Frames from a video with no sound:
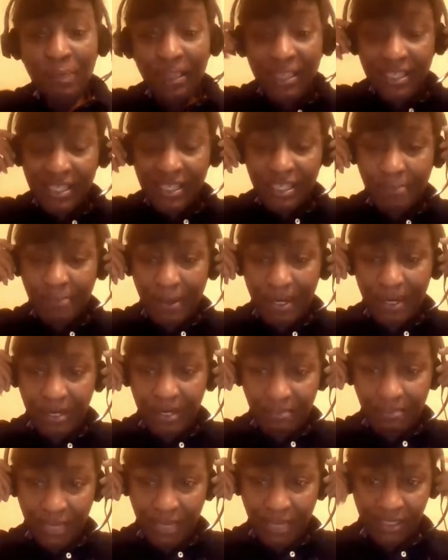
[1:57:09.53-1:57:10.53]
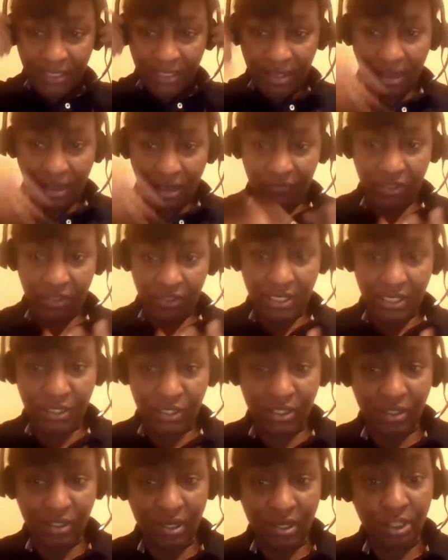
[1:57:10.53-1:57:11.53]
But this has been an amazing
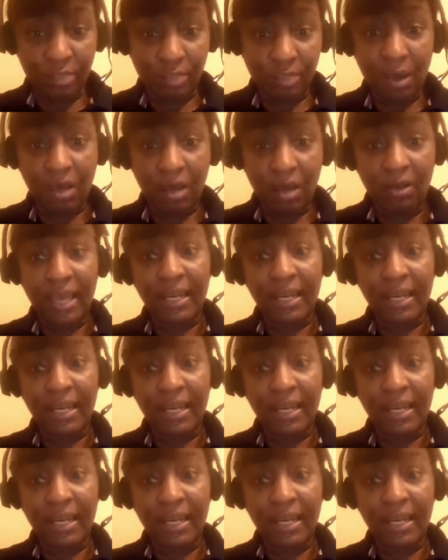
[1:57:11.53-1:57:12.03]
conversation, Dr. Paul.